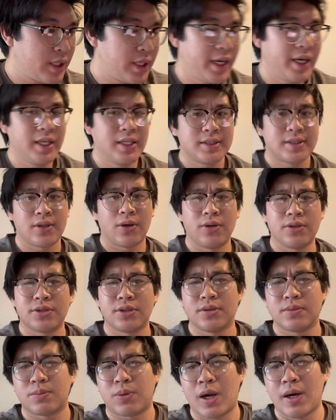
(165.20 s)
And it's
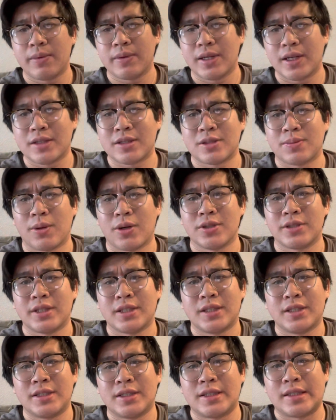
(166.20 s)
also probably not the smartest thing
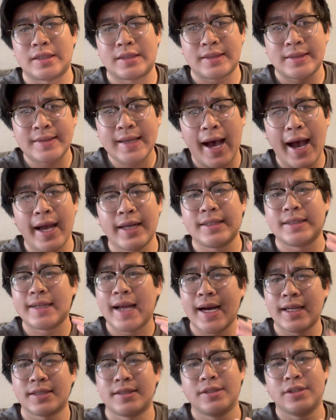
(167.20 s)
to just decide
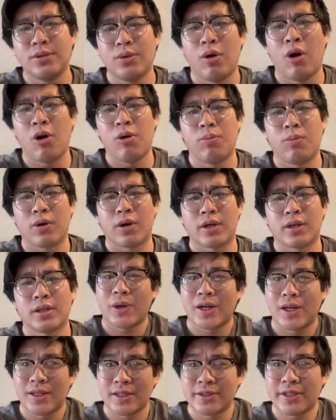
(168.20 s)
not to do homework
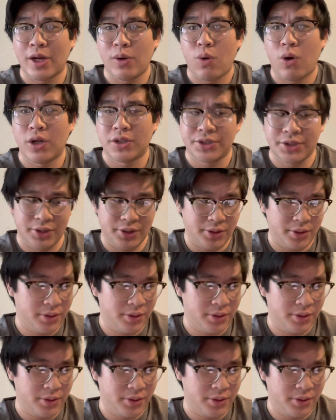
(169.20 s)
unless I want to.